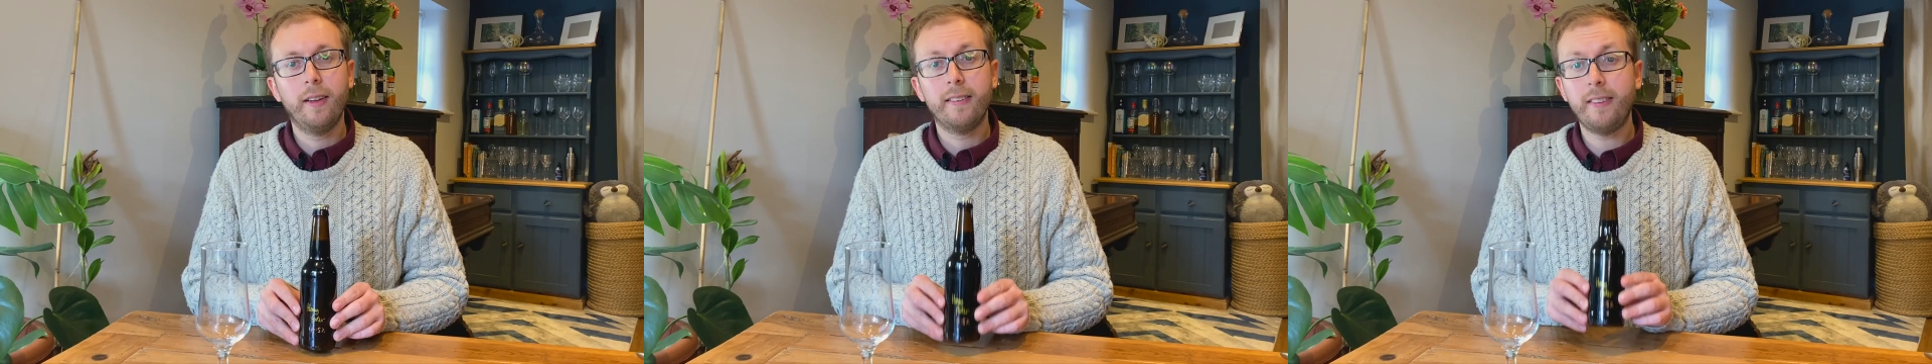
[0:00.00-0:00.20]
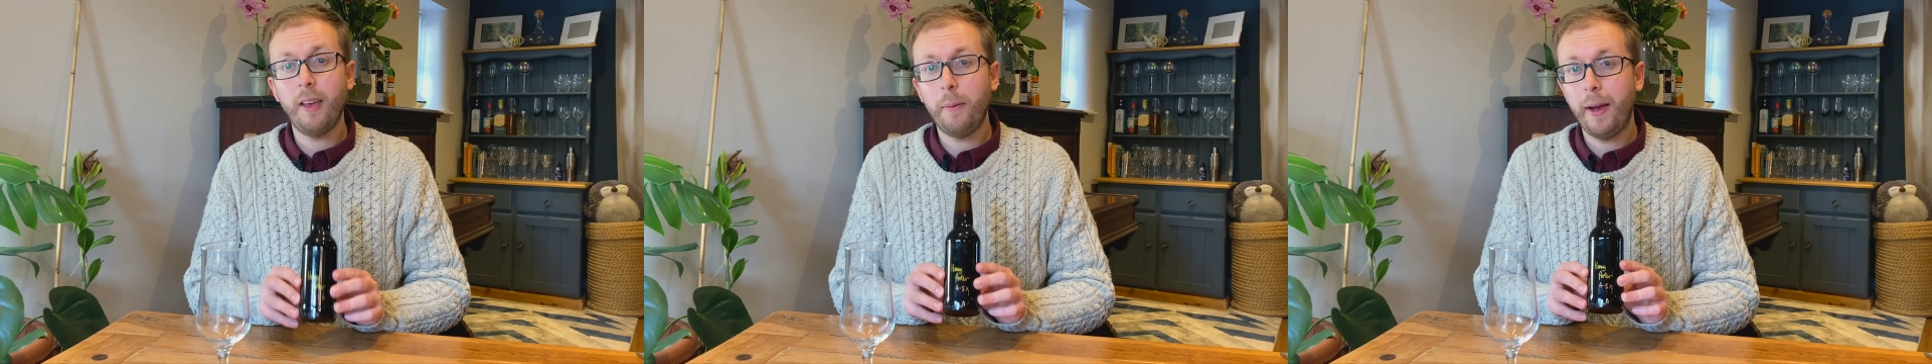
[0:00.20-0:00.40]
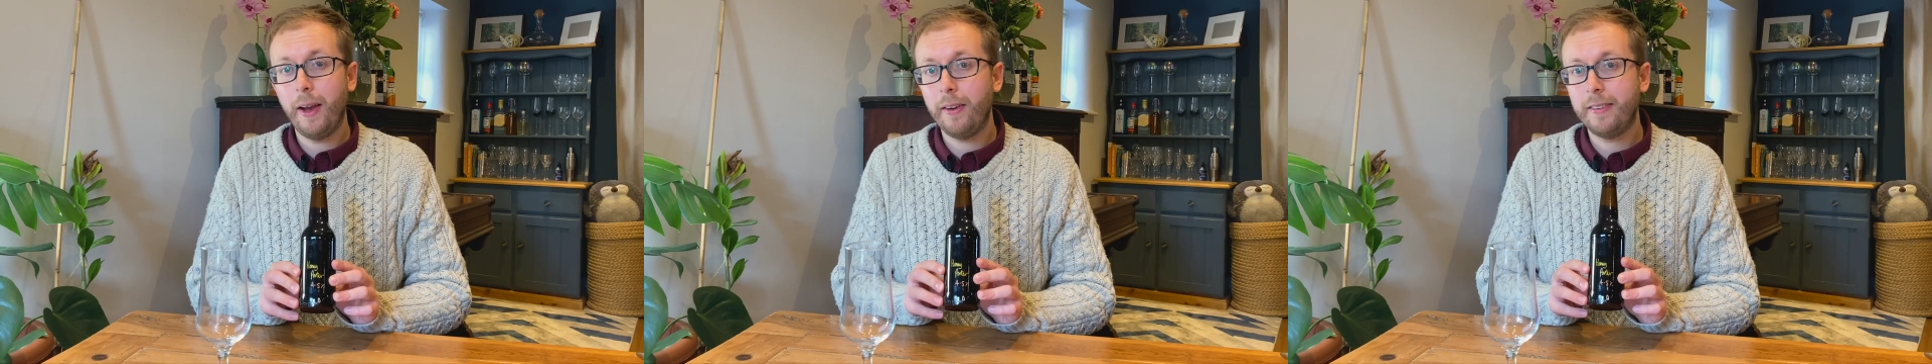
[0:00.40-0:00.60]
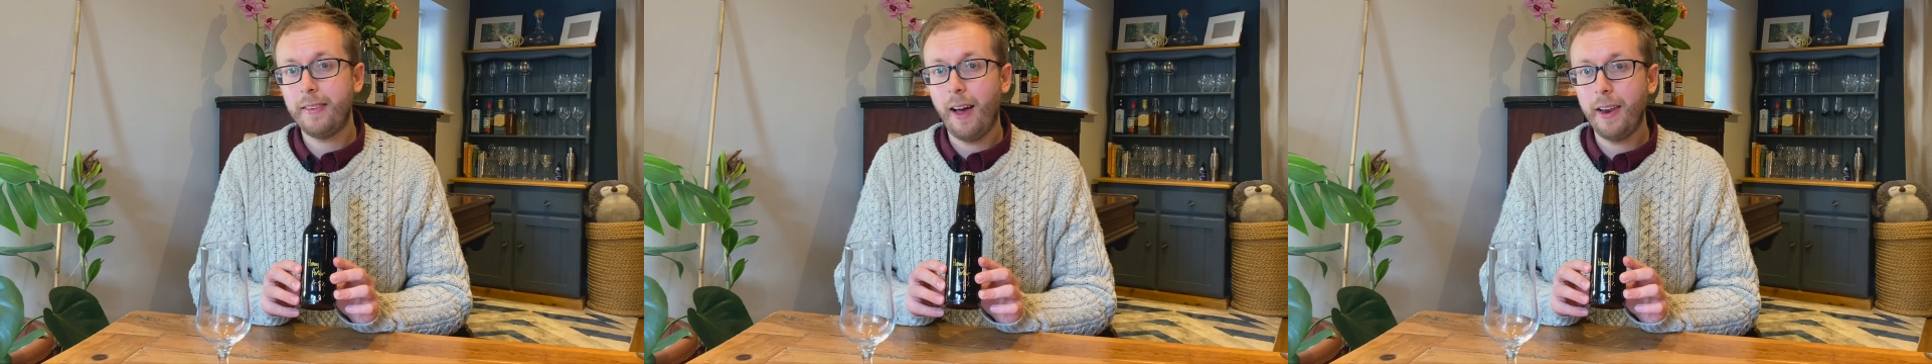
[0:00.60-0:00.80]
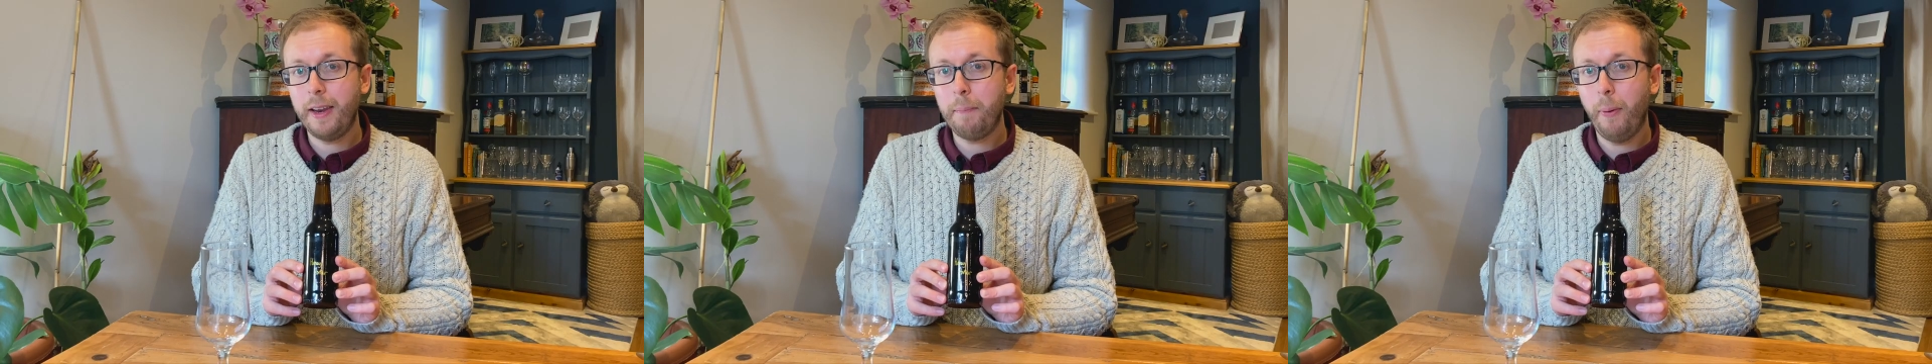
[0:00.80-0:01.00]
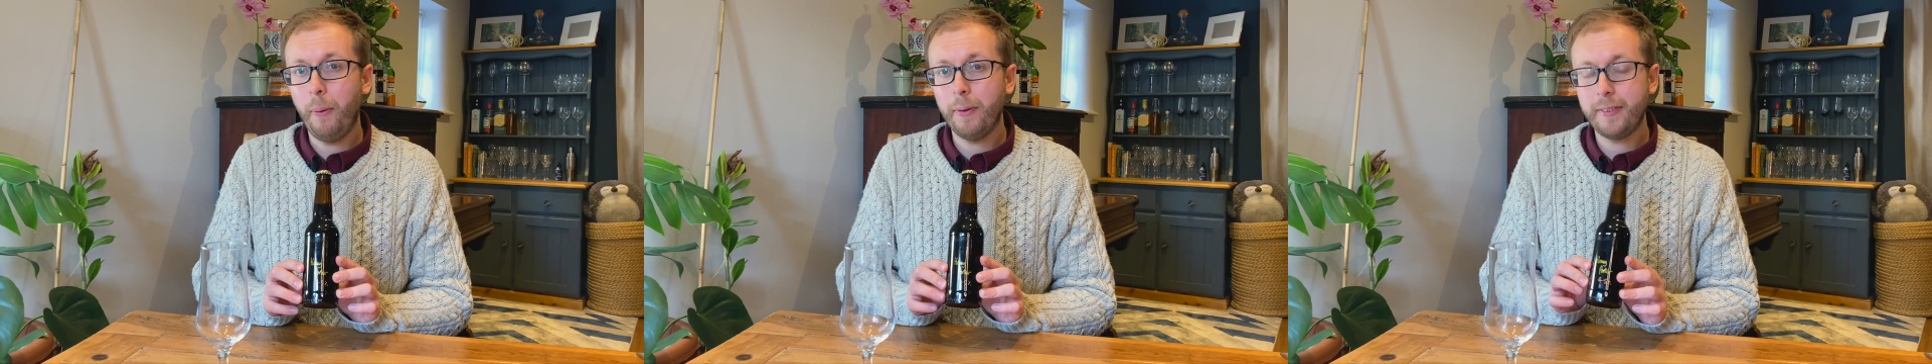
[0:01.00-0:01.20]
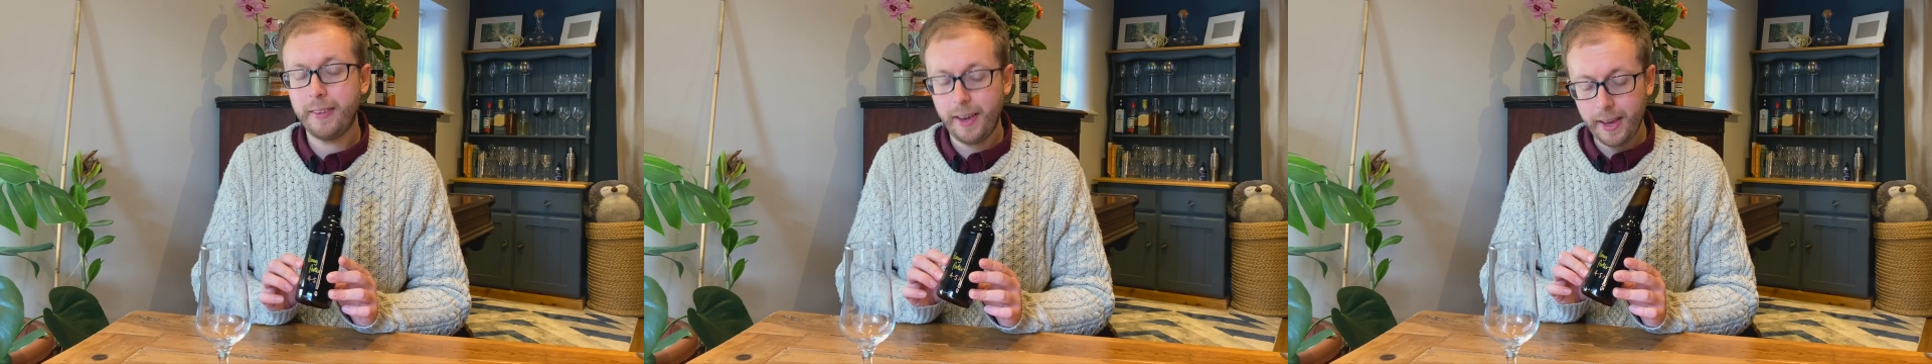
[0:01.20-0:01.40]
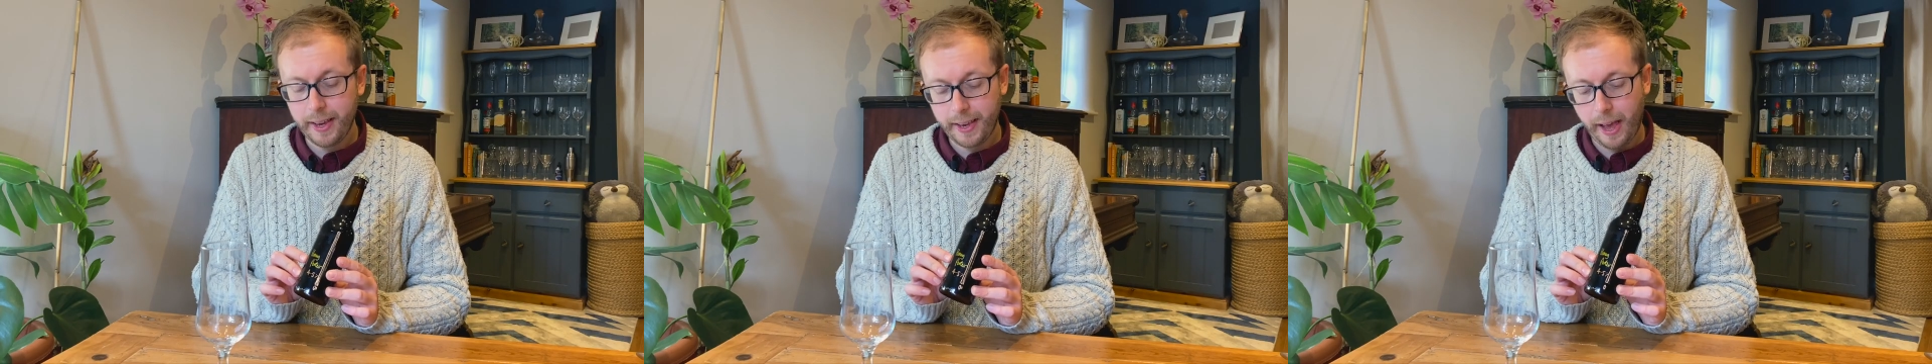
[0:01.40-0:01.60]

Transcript: So here is the honey porter,